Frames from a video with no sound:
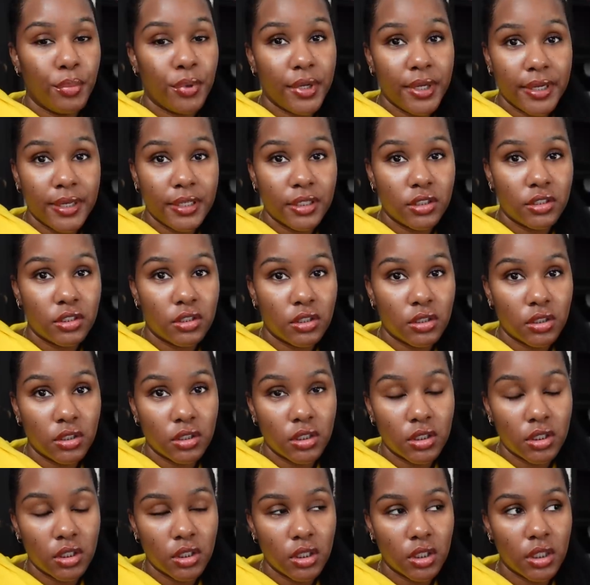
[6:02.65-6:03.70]
But
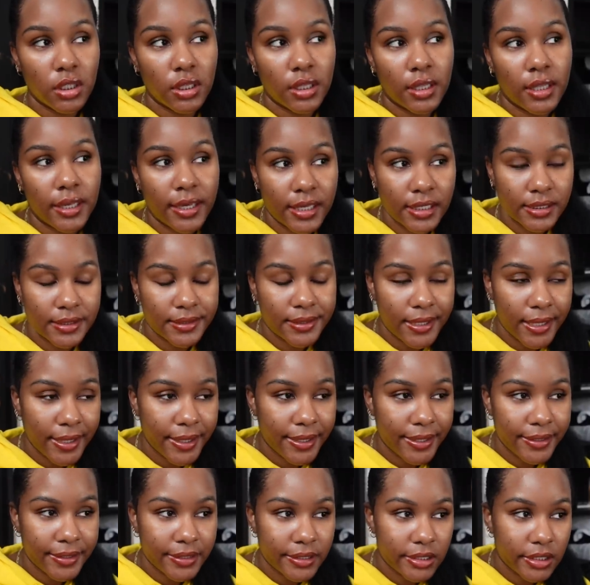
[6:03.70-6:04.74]
last
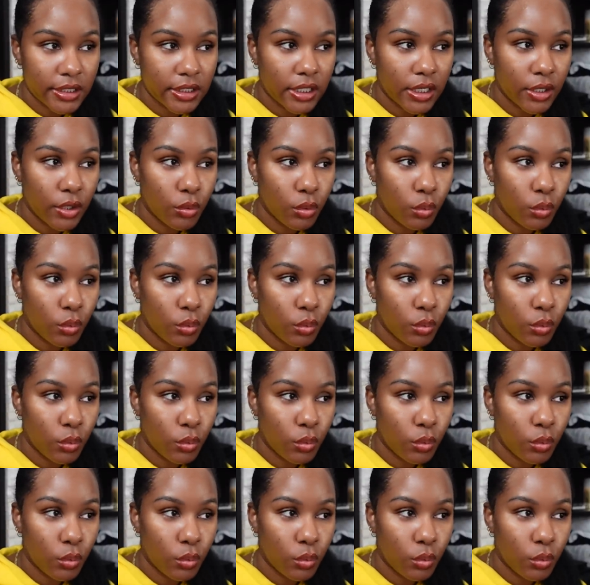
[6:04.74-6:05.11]
night,